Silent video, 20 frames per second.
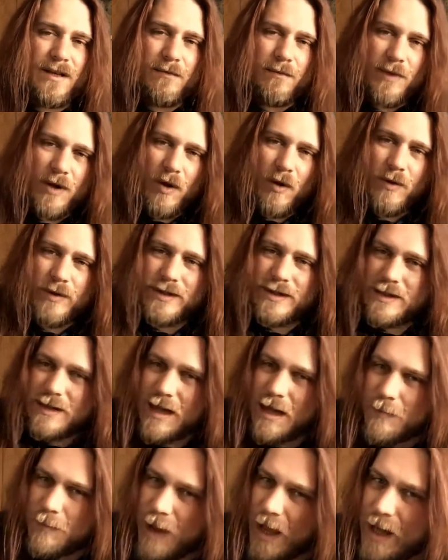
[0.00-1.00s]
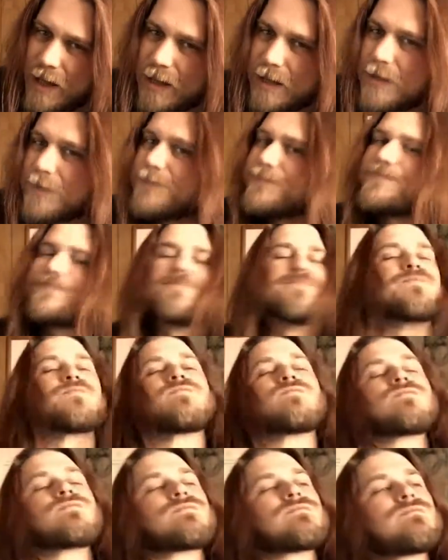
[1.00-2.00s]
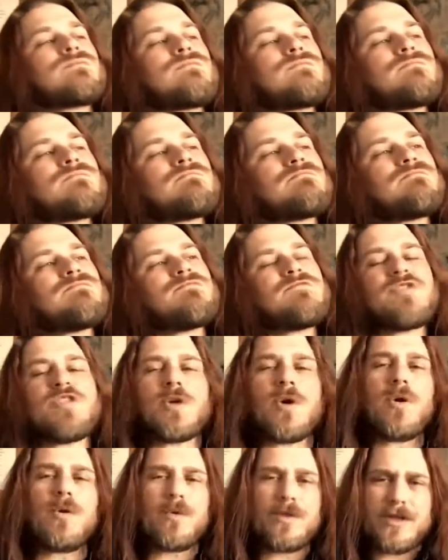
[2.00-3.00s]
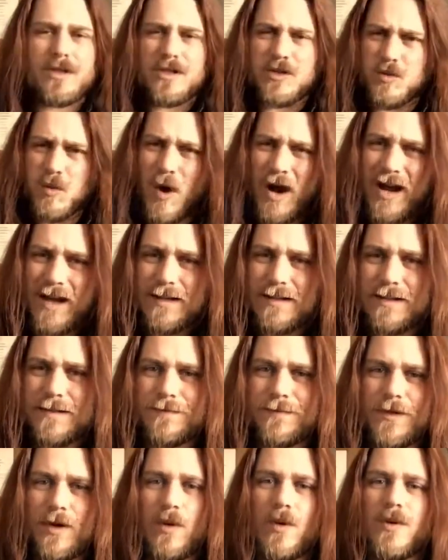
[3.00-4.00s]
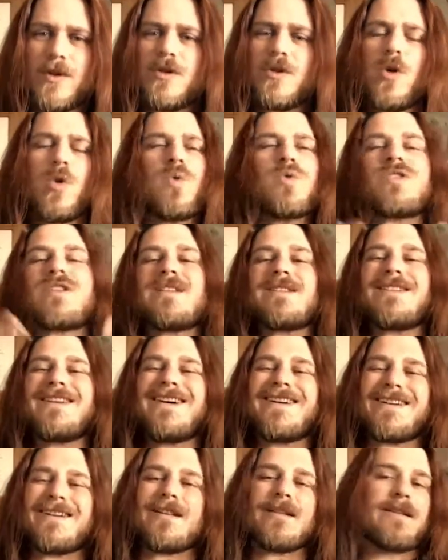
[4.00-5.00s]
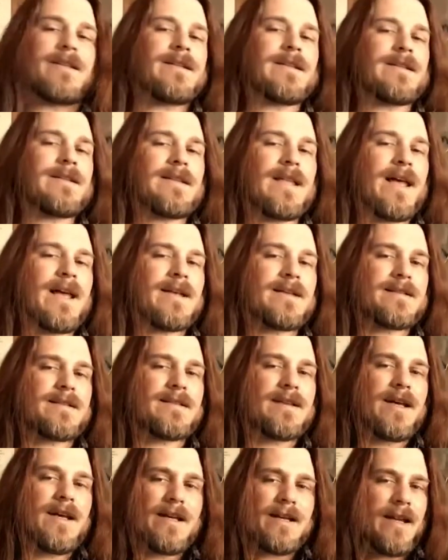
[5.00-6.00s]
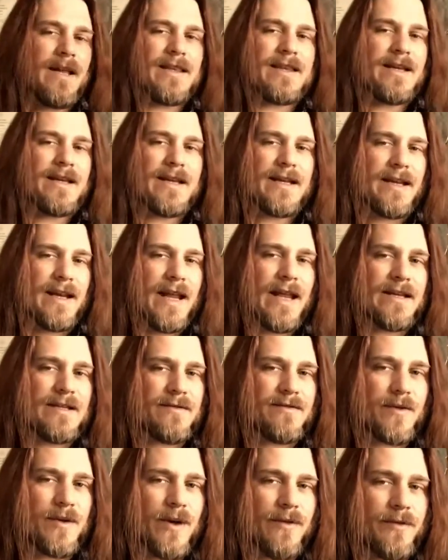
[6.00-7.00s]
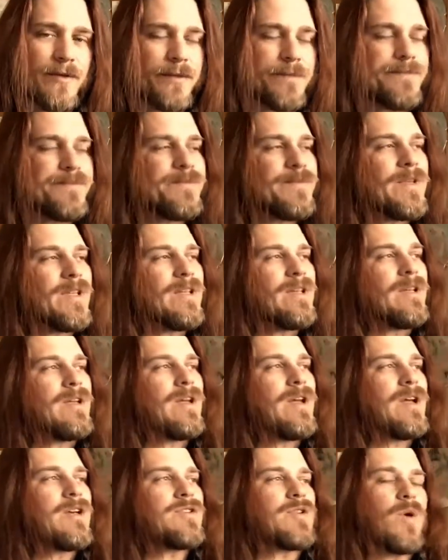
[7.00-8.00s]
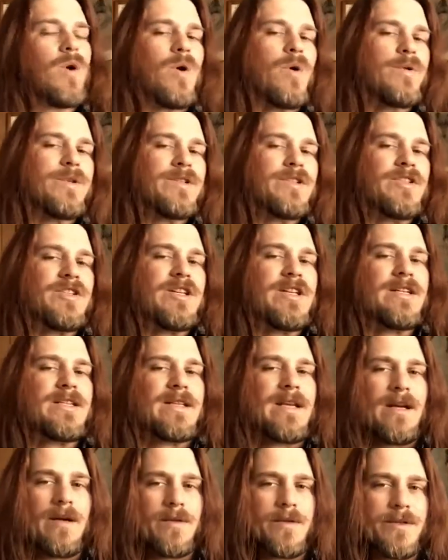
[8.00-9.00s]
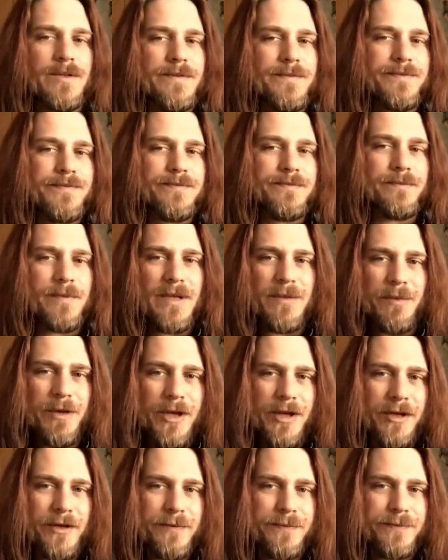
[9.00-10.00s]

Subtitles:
But Odin did not panic, for Odin is wise. Odin knows that not all things last. Nothing can last forever. So Odin seeks out Mimir.